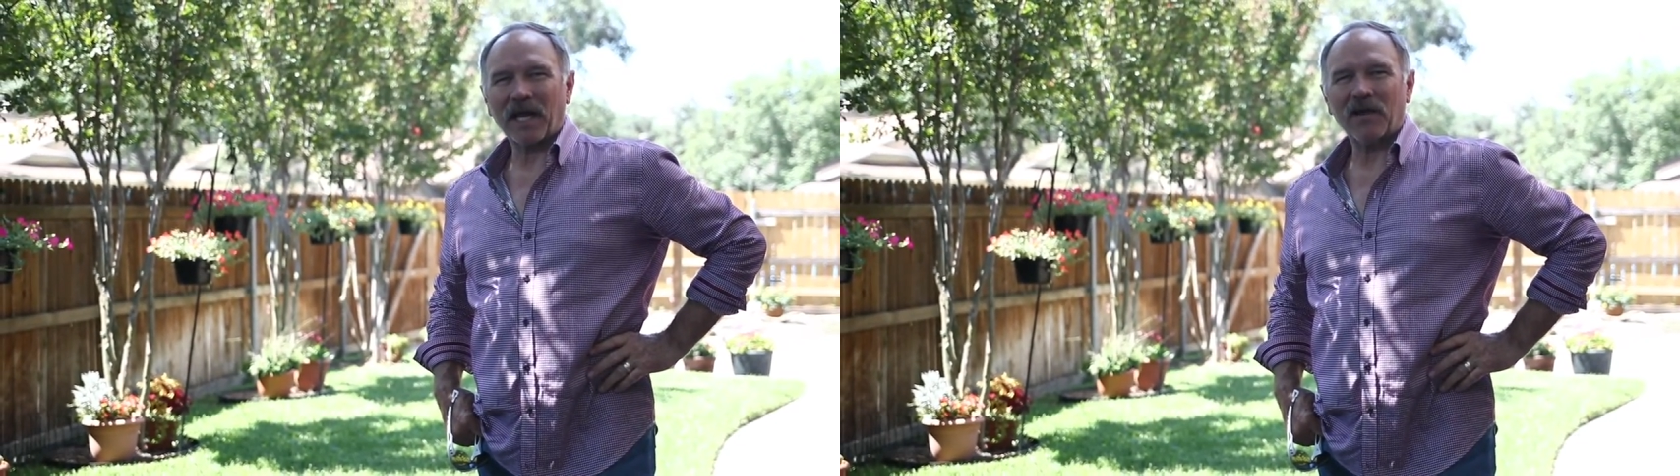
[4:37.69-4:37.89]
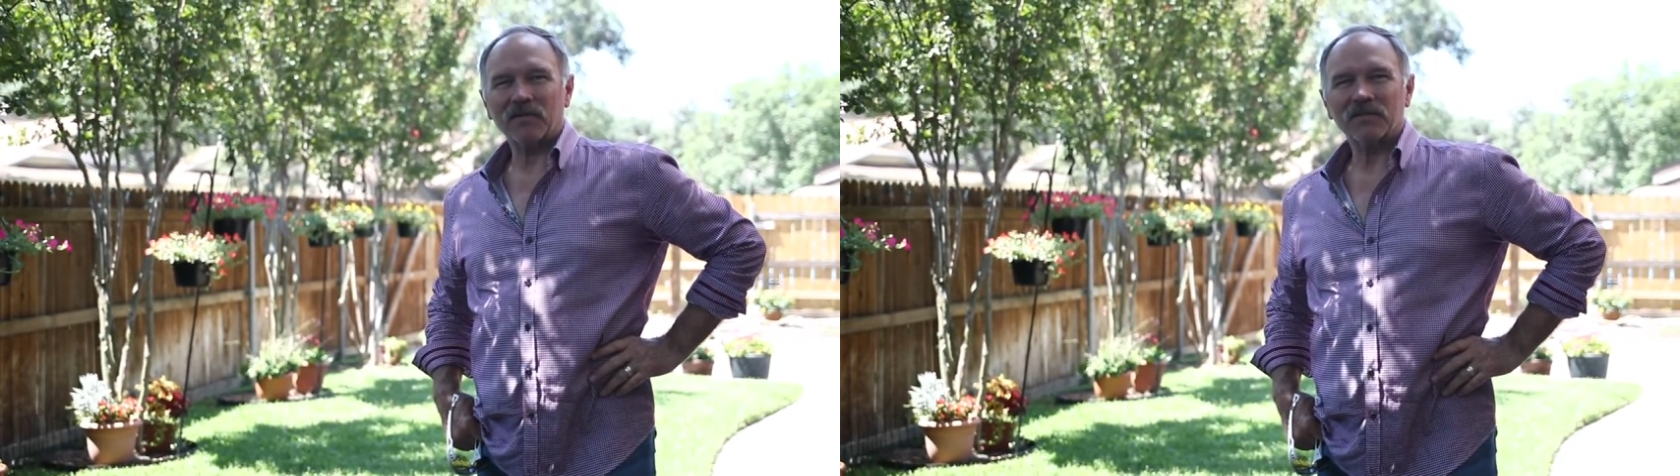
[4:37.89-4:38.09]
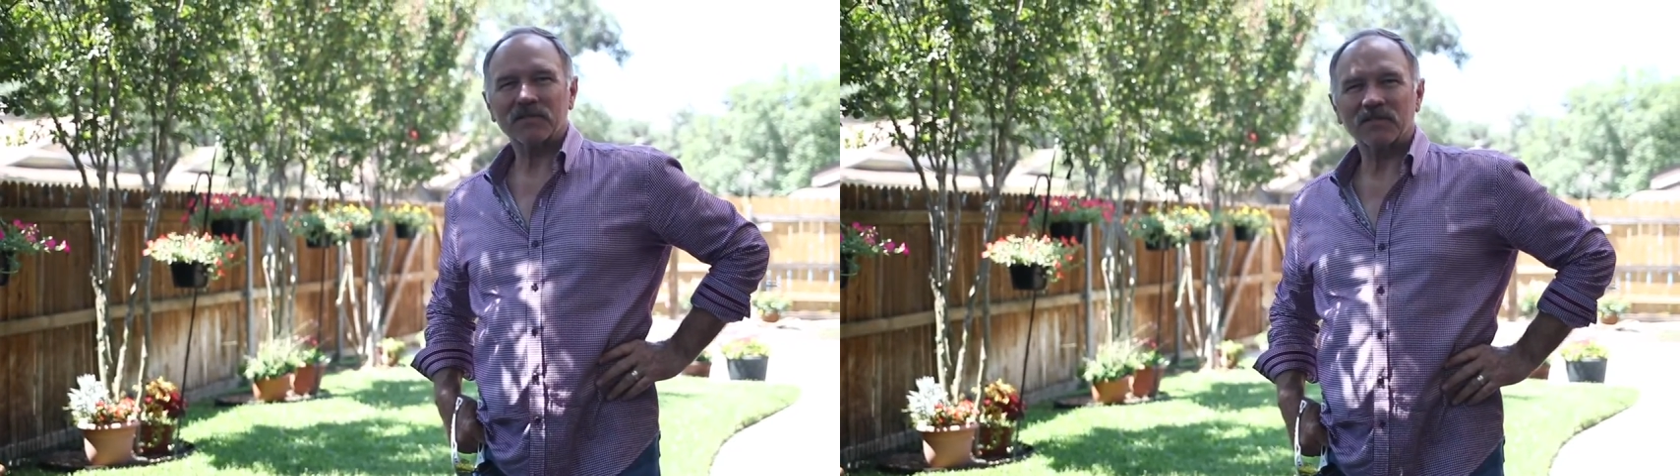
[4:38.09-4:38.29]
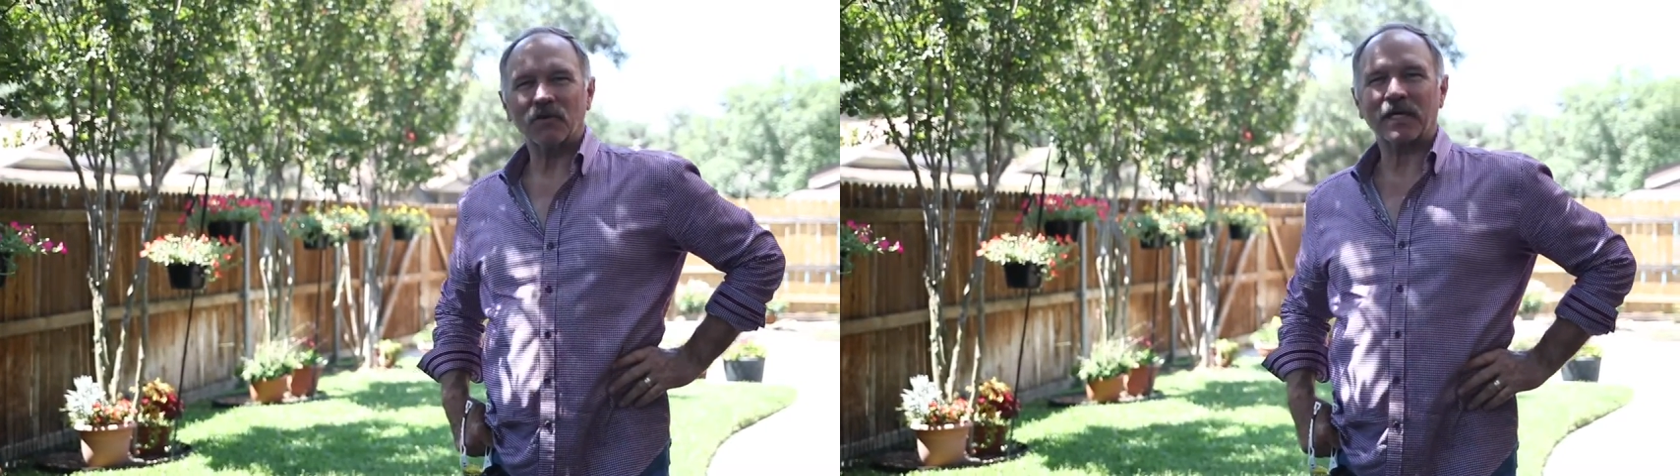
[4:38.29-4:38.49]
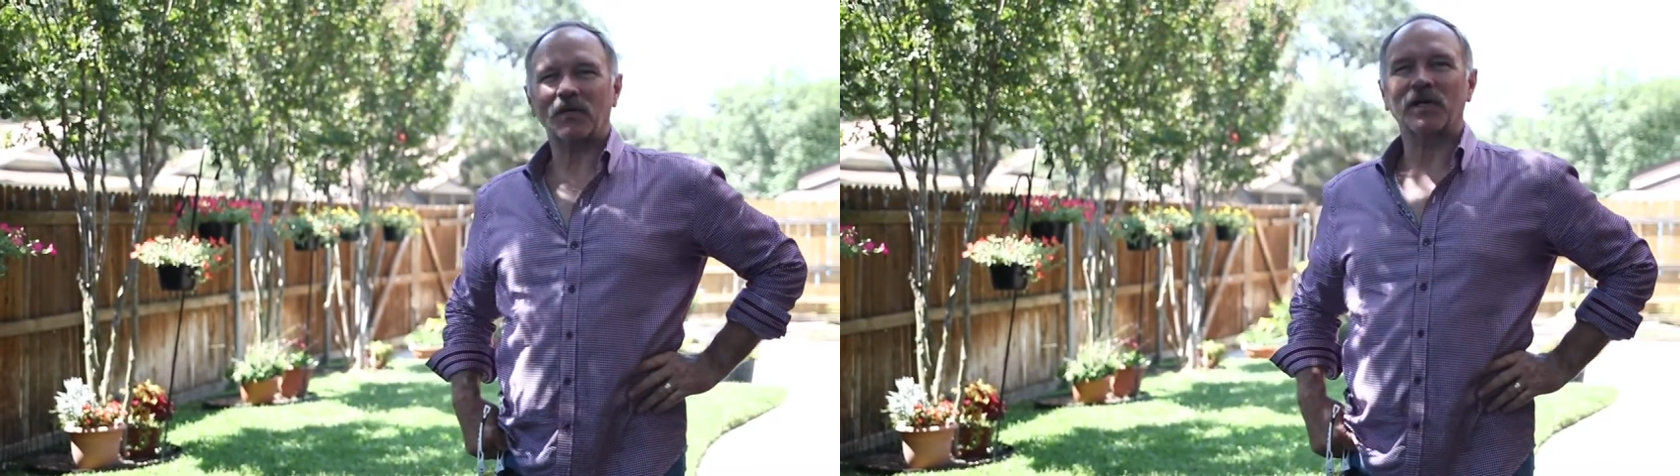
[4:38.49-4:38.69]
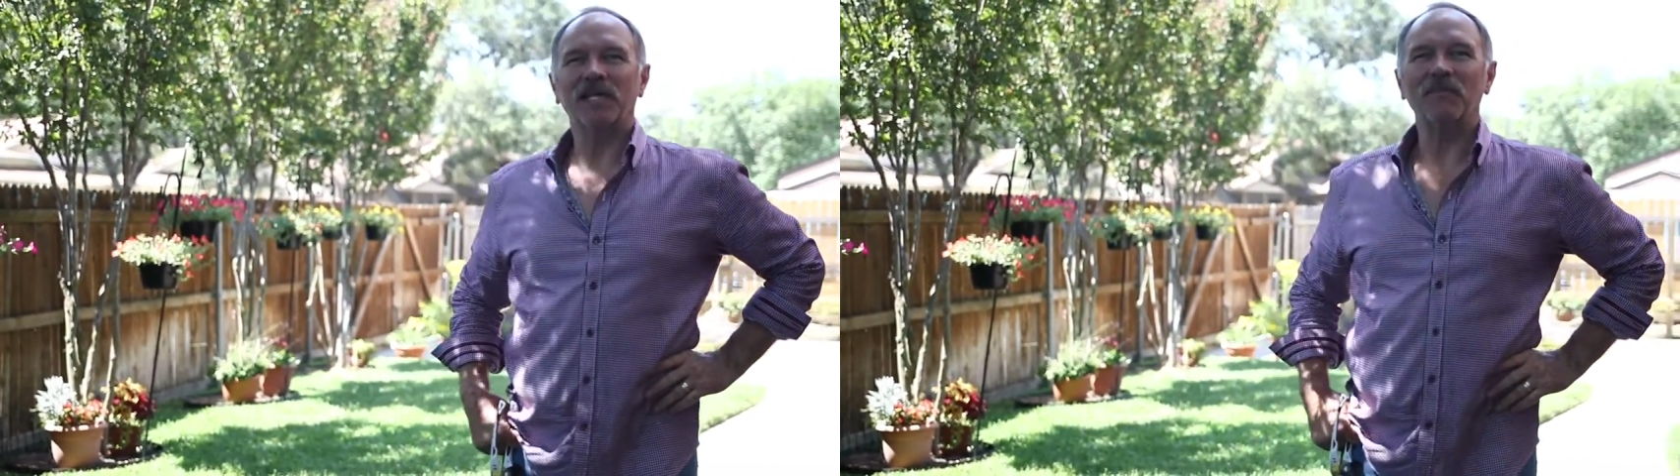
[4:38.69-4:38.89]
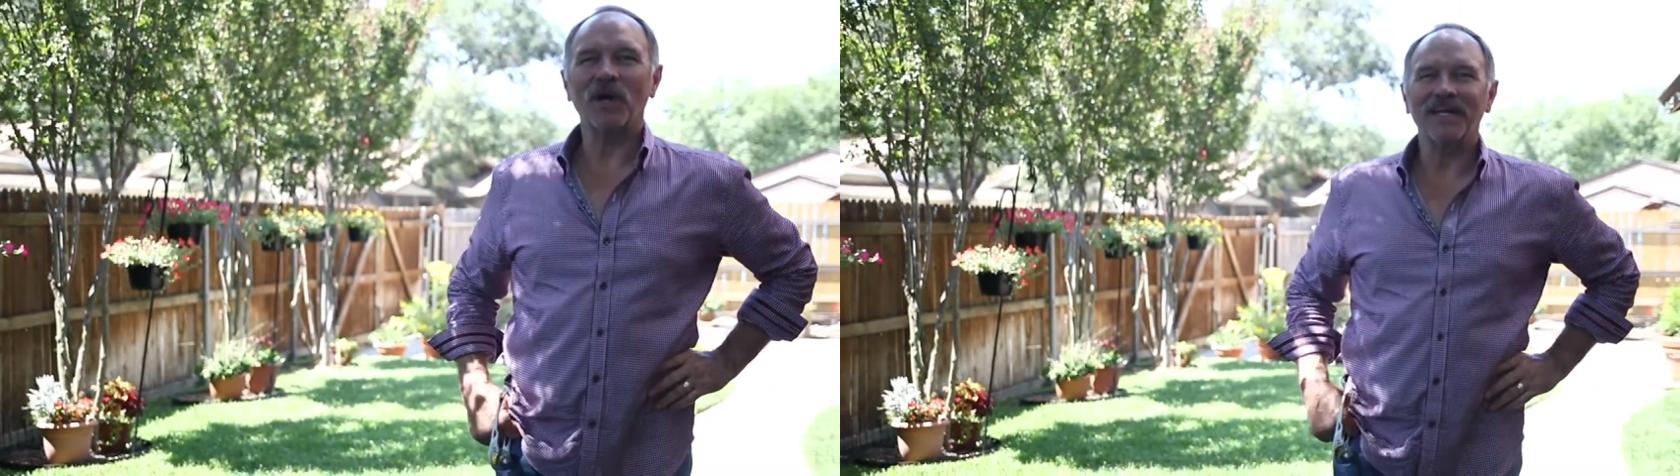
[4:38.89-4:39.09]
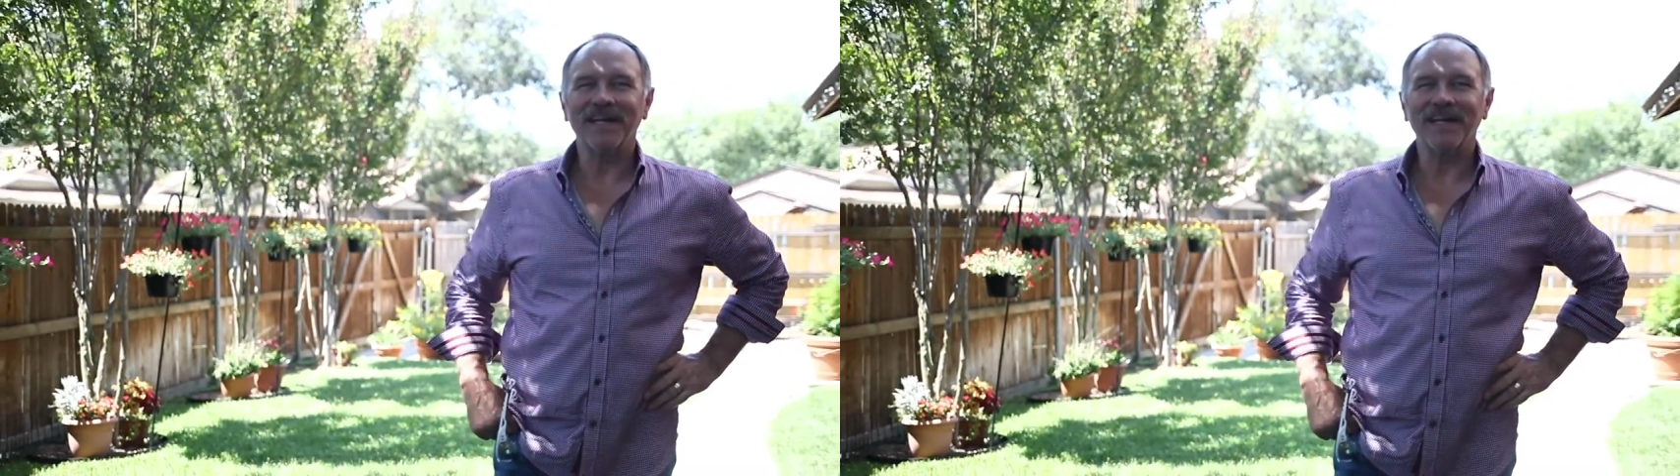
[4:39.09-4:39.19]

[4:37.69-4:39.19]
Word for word: out. So I'm gonna go get him right